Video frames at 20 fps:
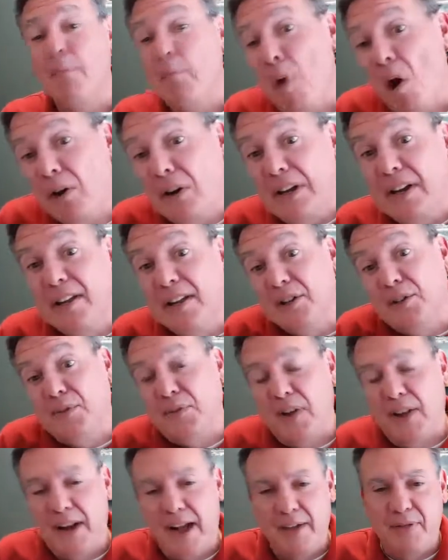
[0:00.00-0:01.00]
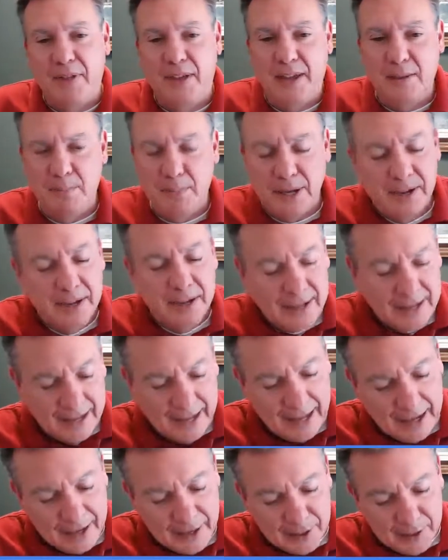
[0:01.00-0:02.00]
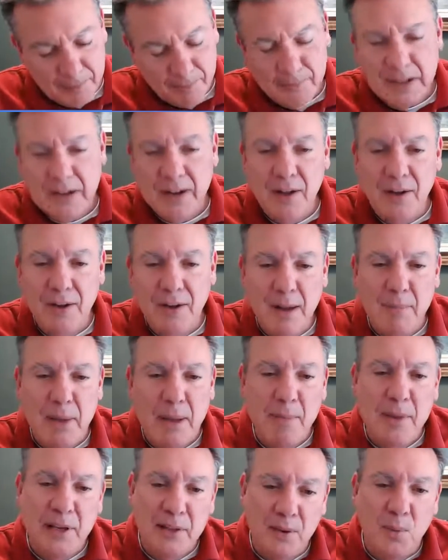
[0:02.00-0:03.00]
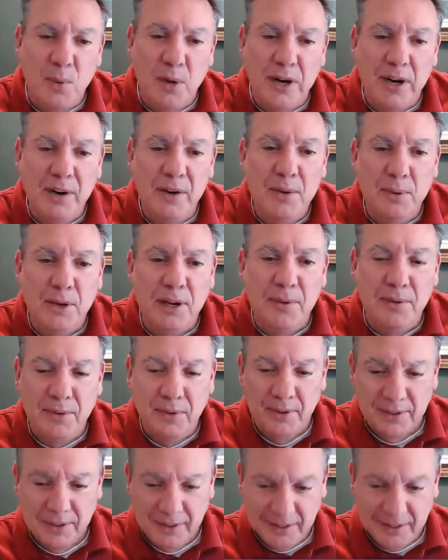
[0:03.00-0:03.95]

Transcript: Marketing is fun, I think, but I might be a little weird. Who knows?